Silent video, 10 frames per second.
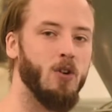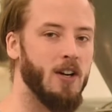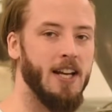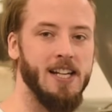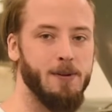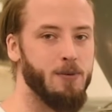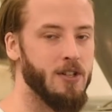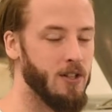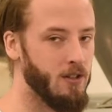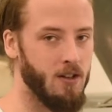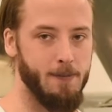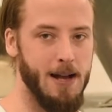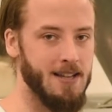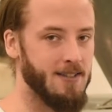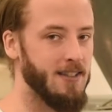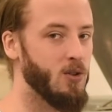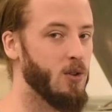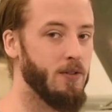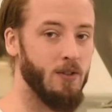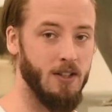you're at 80% of your capacity or
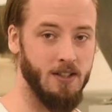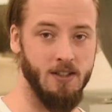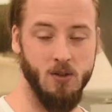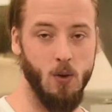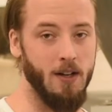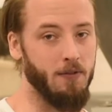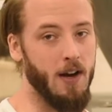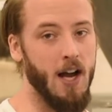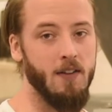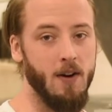if you're at 25.